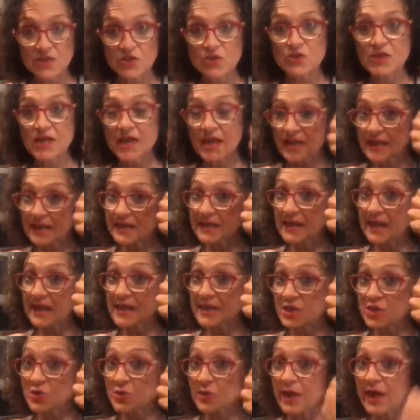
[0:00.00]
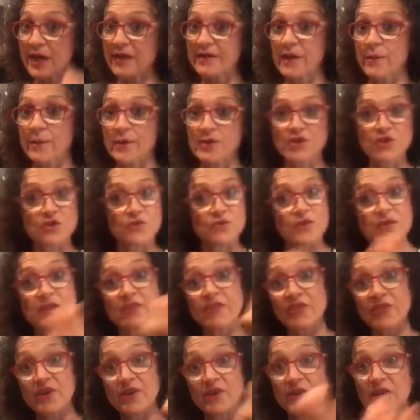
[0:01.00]
You take it into account how much. So in
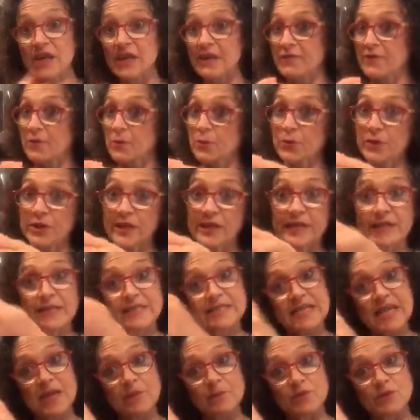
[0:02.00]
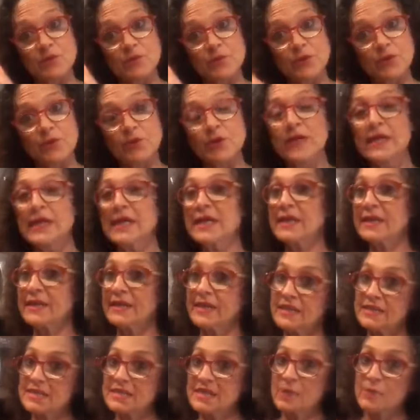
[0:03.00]
theory, if you're putting in a tablespoon, the
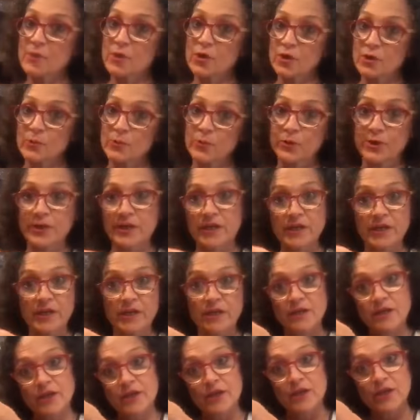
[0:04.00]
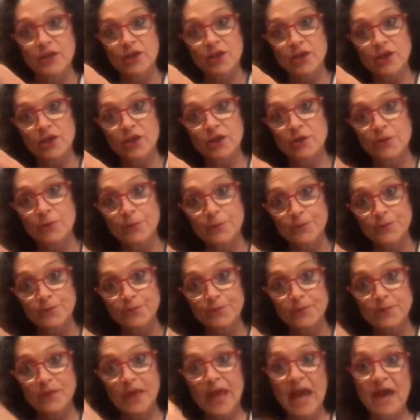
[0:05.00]
next time you're going to put in,
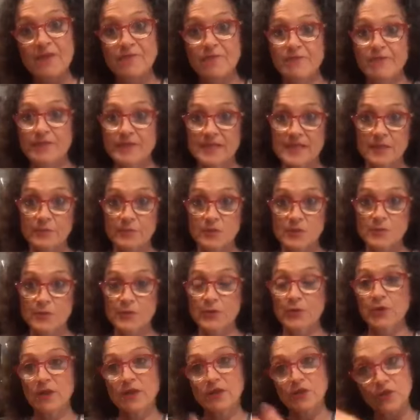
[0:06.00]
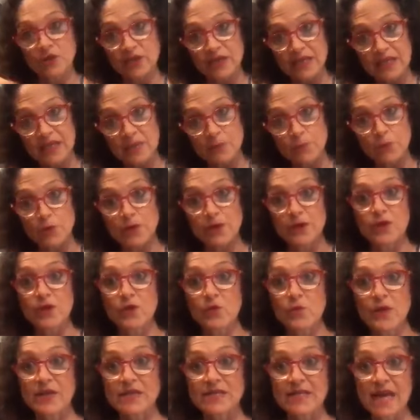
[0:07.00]
half of a tablespoon. And you're going to keep working your
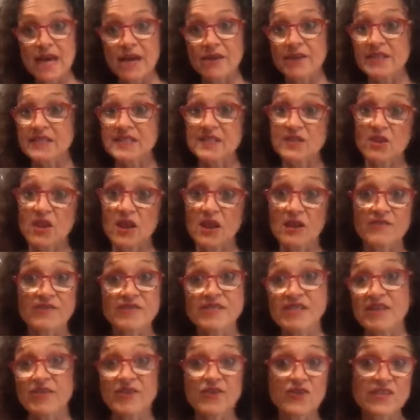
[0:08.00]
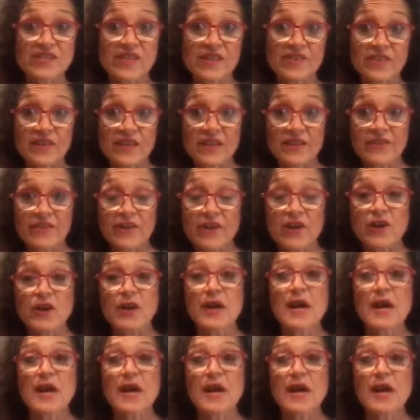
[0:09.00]
way down until all of a sudden there's nothing in there.